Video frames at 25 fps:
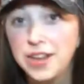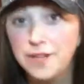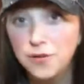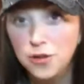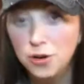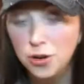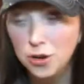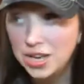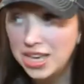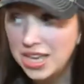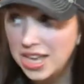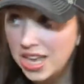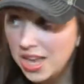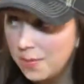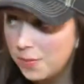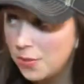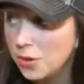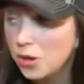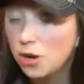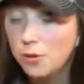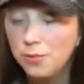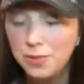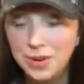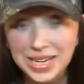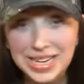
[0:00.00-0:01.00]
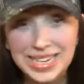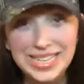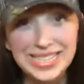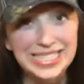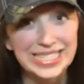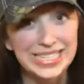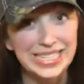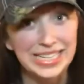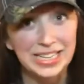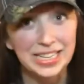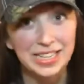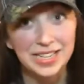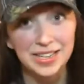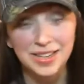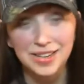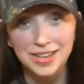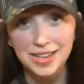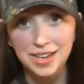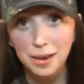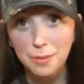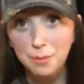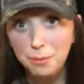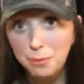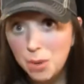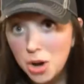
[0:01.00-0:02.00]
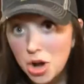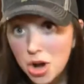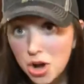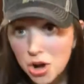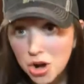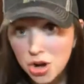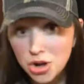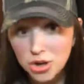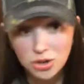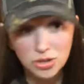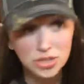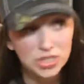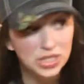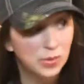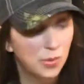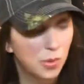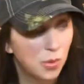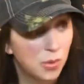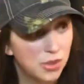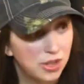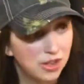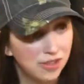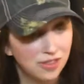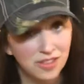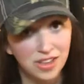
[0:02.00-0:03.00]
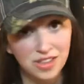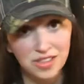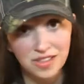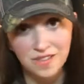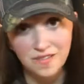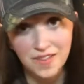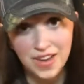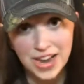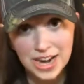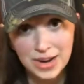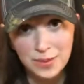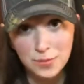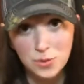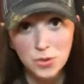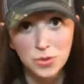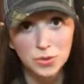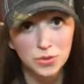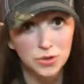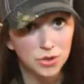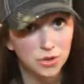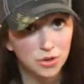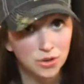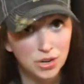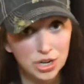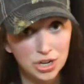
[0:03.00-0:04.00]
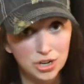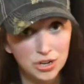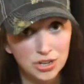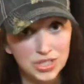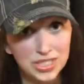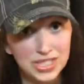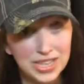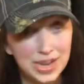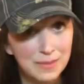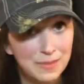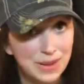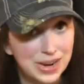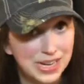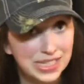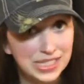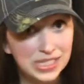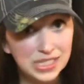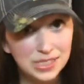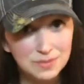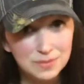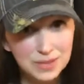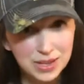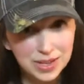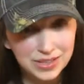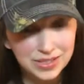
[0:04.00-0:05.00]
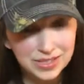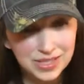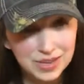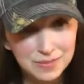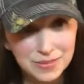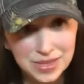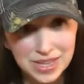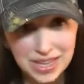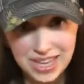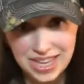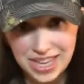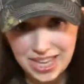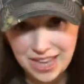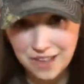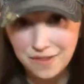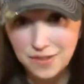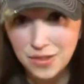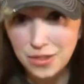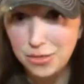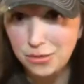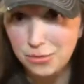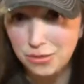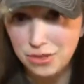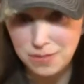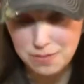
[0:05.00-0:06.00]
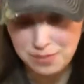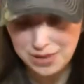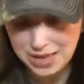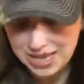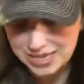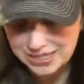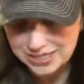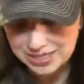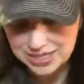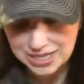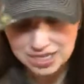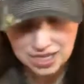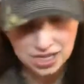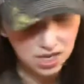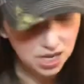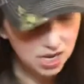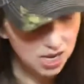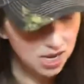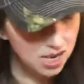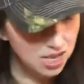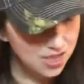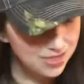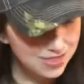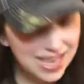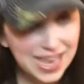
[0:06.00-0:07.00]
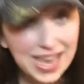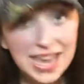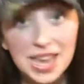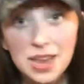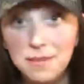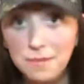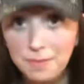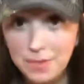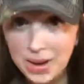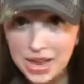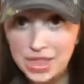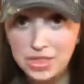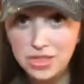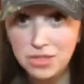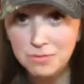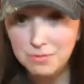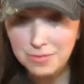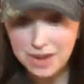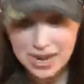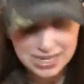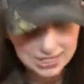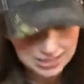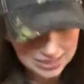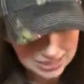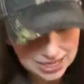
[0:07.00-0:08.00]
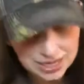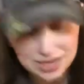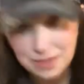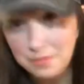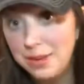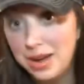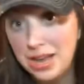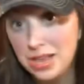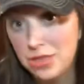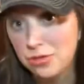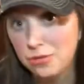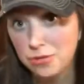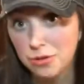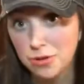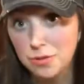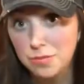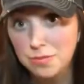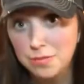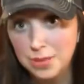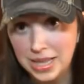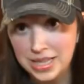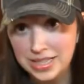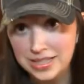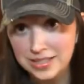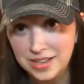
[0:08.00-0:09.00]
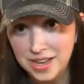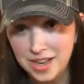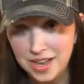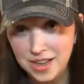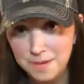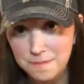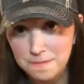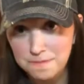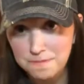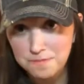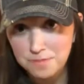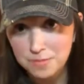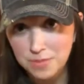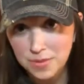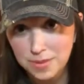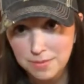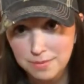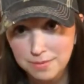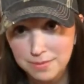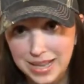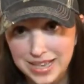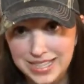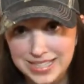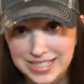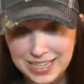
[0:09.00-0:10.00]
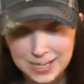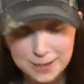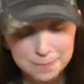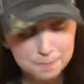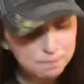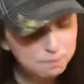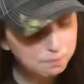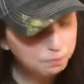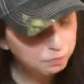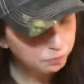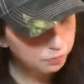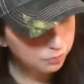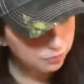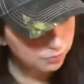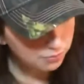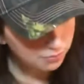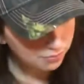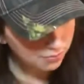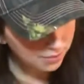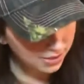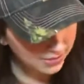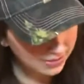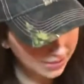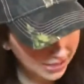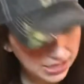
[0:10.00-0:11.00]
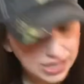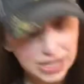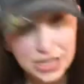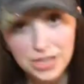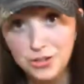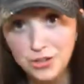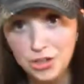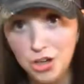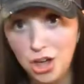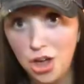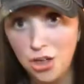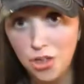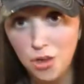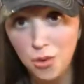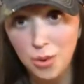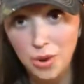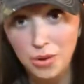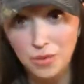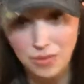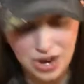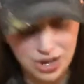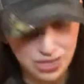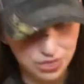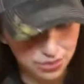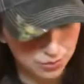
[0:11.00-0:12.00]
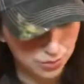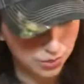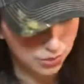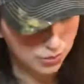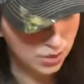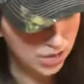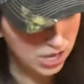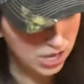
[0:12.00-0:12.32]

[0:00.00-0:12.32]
you're keeping your buckets in a barn or somewhere where there's lots of animals or critters that might smell something even through the plastic, mice can bite through plastic. They can gnaw their way right through.